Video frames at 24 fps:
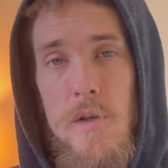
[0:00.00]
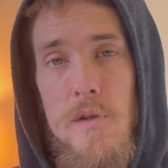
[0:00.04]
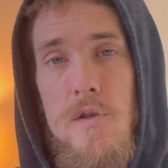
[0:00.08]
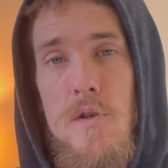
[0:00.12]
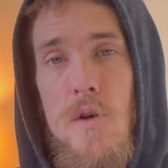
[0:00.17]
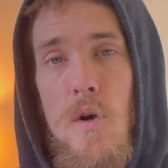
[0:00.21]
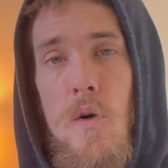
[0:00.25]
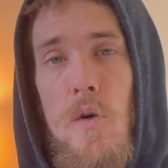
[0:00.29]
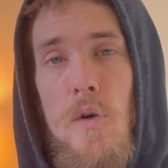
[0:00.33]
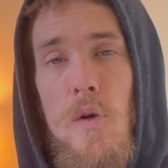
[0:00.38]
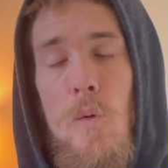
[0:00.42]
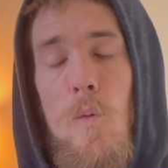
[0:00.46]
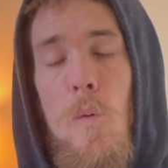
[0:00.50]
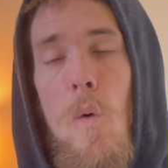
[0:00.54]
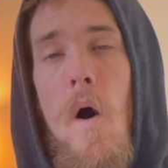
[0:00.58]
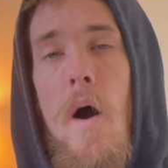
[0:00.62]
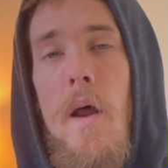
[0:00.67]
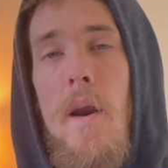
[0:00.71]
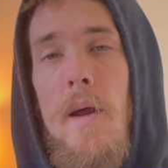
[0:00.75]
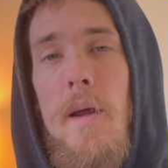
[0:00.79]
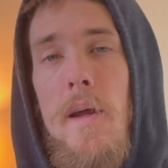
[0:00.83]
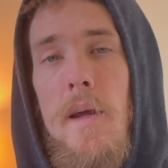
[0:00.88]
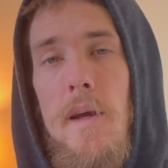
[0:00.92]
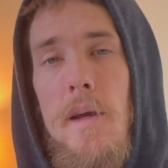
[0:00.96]
So you
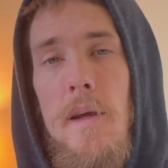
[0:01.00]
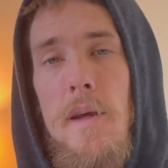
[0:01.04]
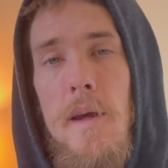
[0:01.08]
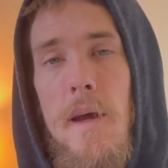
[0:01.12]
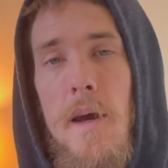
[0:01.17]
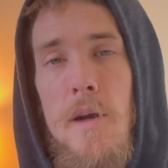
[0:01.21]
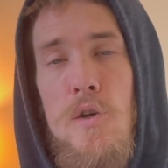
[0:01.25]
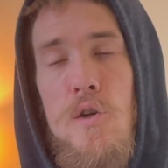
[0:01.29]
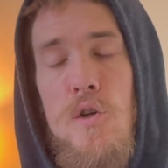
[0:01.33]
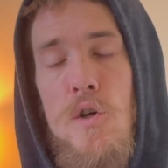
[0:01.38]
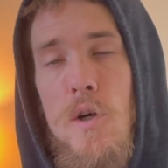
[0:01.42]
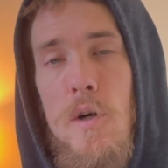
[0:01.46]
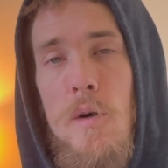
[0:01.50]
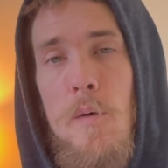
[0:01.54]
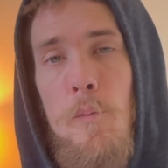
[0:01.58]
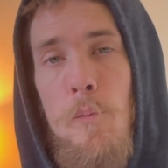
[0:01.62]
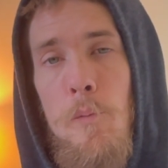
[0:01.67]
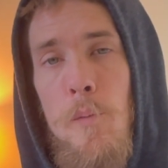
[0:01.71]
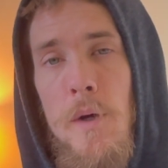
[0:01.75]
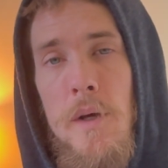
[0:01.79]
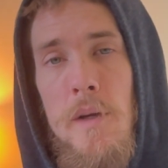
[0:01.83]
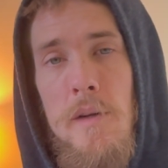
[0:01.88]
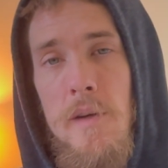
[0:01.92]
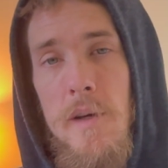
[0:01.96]
want to get your
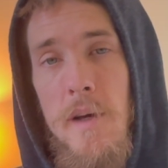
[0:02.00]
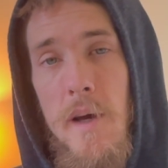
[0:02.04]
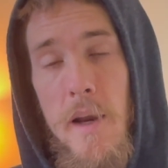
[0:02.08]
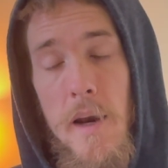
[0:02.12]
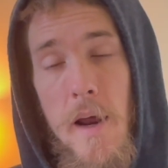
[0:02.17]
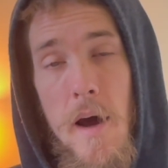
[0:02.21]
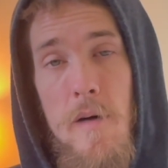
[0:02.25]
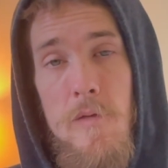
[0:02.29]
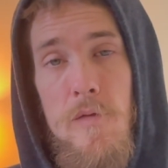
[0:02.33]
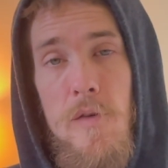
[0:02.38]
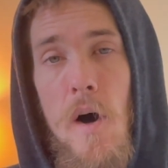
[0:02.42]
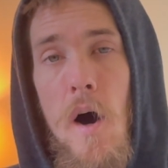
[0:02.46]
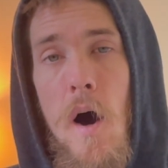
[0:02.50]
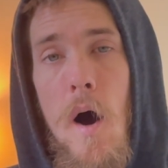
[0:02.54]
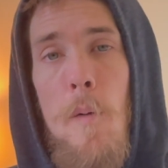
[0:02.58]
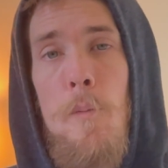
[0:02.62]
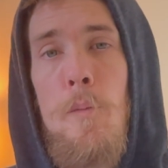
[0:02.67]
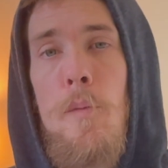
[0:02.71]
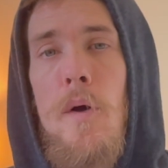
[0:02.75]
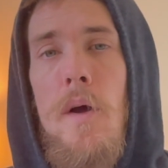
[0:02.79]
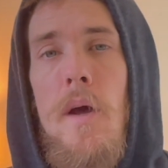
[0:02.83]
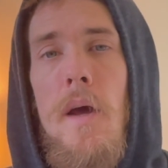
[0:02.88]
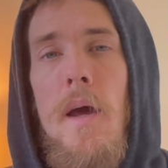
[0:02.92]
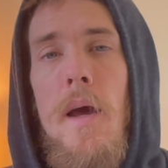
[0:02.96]
BDNF
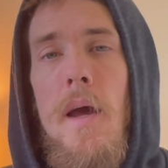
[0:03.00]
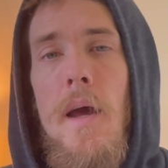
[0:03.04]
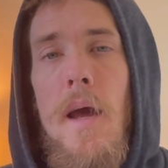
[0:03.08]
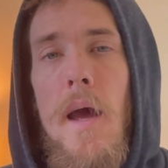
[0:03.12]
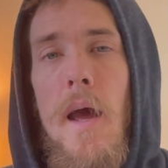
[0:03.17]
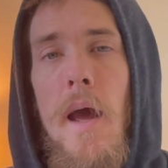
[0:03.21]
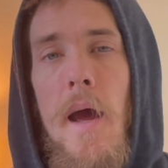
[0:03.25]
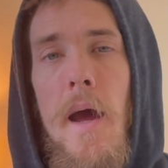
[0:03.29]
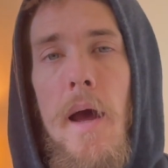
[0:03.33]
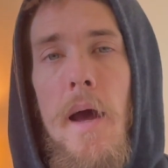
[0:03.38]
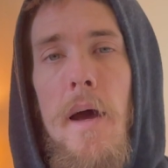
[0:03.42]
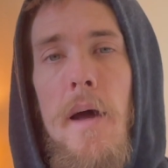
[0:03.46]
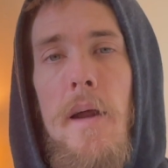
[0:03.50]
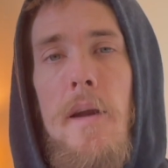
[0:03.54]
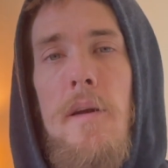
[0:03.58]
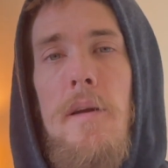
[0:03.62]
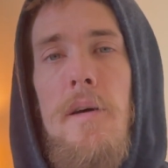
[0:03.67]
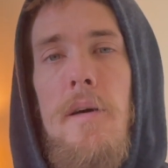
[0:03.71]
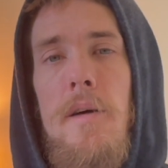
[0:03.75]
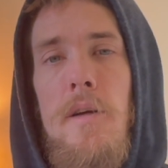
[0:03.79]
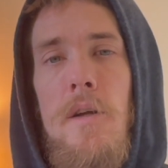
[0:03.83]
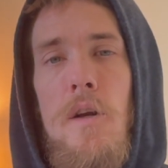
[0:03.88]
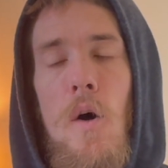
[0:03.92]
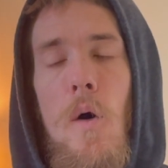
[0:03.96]
up,
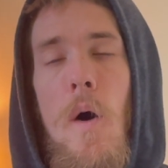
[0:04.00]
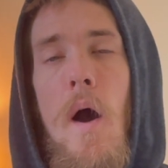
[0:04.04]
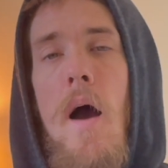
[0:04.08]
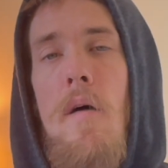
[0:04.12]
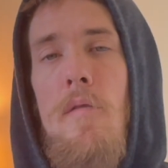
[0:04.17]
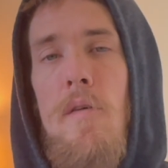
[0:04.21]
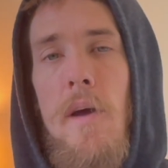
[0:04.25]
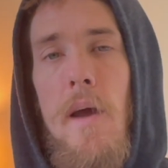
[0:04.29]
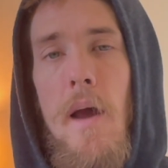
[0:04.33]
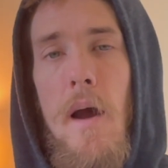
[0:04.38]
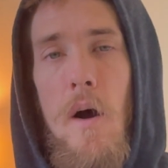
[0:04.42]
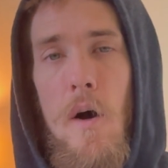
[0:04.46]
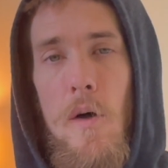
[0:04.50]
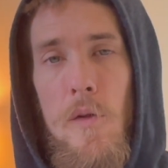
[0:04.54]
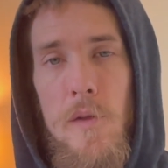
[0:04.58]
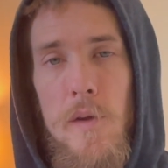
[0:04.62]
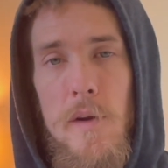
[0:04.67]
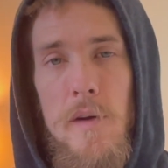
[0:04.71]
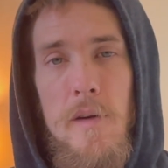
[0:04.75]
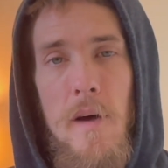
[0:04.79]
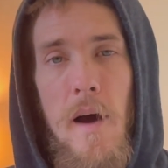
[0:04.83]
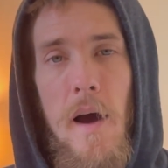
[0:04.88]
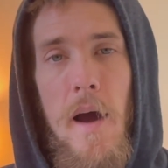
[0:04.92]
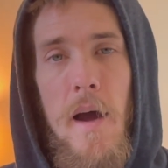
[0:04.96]
and you know, having a healthy
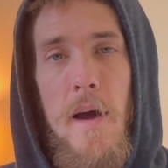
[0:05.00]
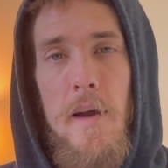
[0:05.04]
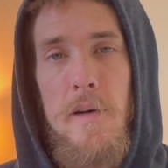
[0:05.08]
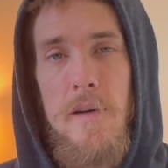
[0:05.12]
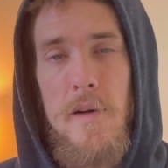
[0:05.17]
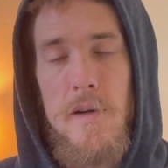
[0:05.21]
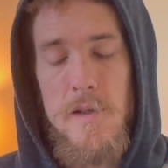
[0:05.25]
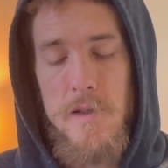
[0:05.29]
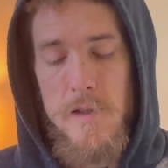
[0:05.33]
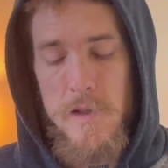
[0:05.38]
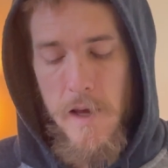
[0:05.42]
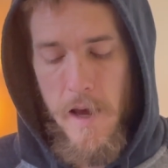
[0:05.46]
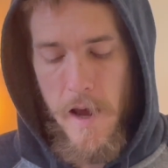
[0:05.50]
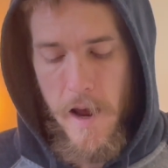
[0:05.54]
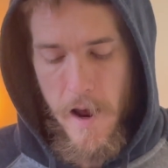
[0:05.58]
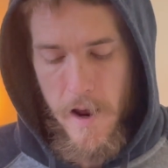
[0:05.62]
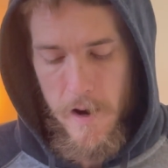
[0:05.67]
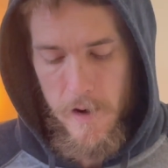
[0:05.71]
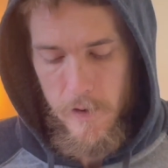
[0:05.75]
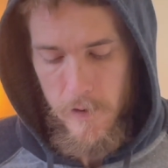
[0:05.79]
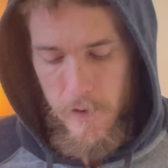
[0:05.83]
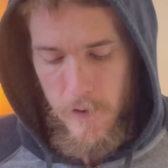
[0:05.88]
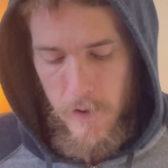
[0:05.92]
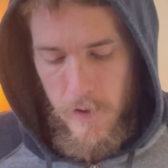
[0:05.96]
diet does
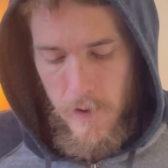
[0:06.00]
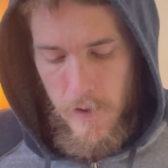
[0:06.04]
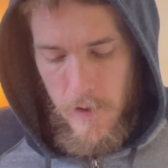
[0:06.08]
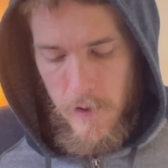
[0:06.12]
that.